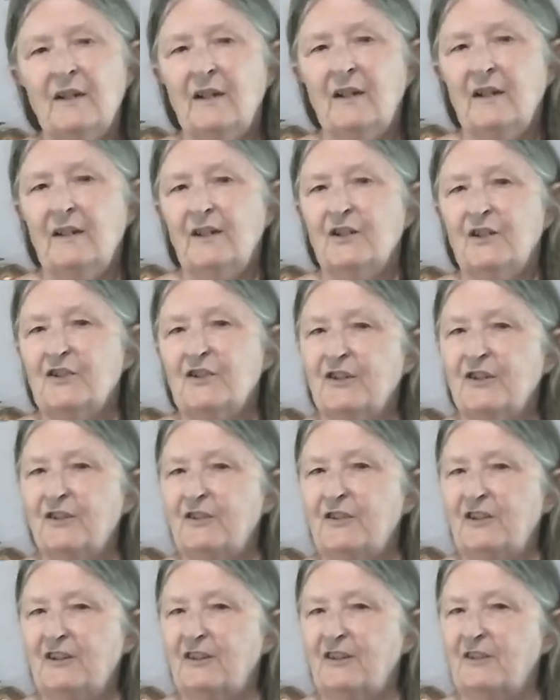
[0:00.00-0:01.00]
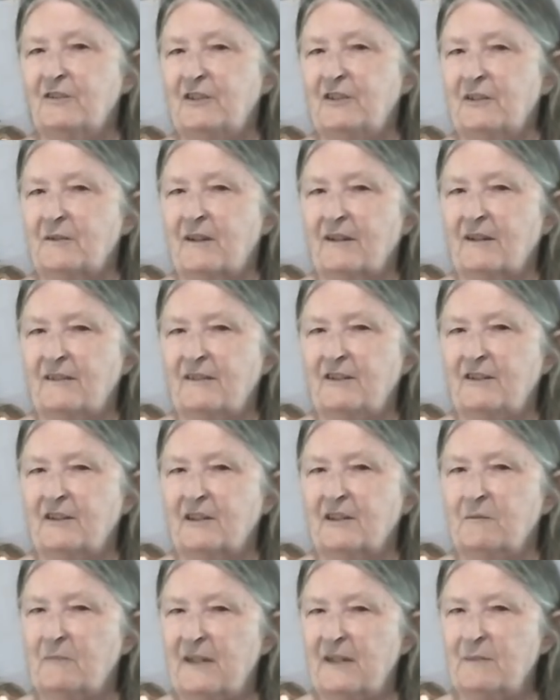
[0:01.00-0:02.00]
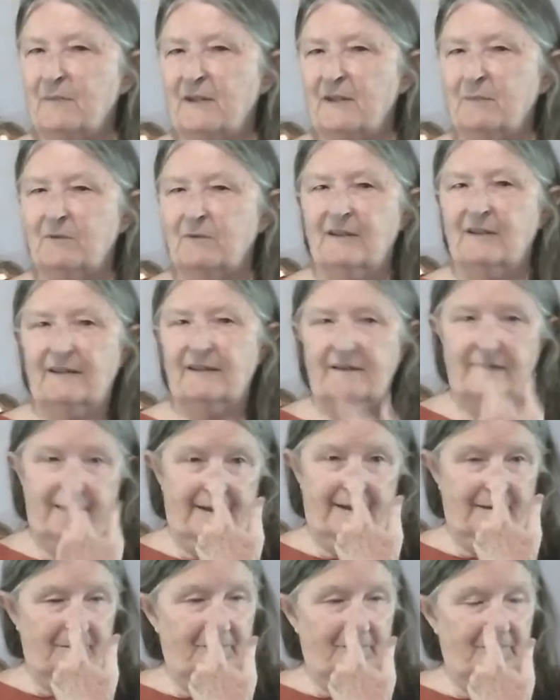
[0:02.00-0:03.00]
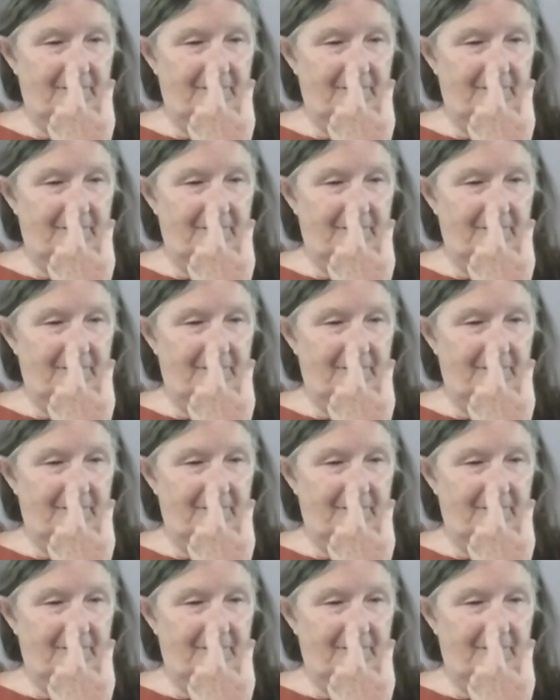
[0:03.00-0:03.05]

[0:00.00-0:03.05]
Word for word: So, you know, you can meet people like that,